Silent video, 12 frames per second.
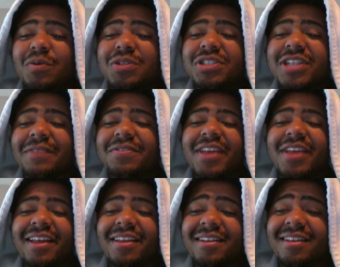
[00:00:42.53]
chefs
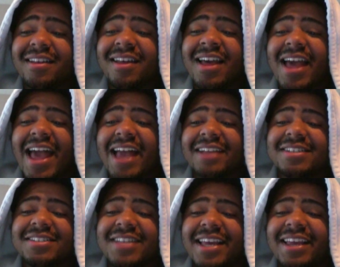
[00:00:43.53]

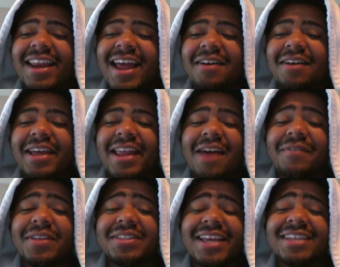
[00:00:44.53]
actually take it out and have
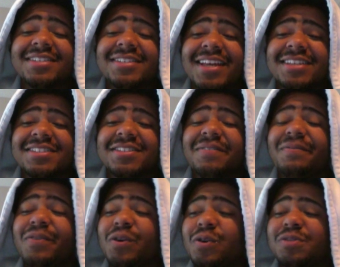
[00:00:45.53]
it taste test
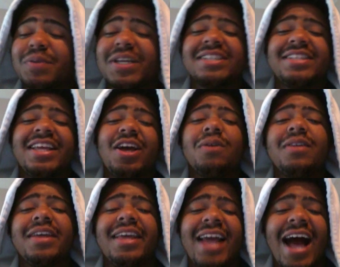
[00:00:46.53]
foods because they
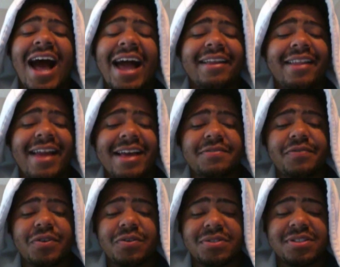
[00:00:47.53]
only eat high class
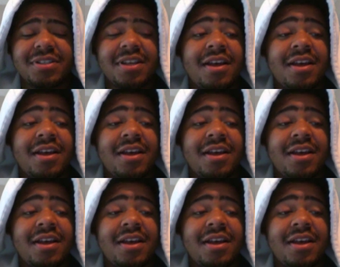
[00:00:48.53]
foods.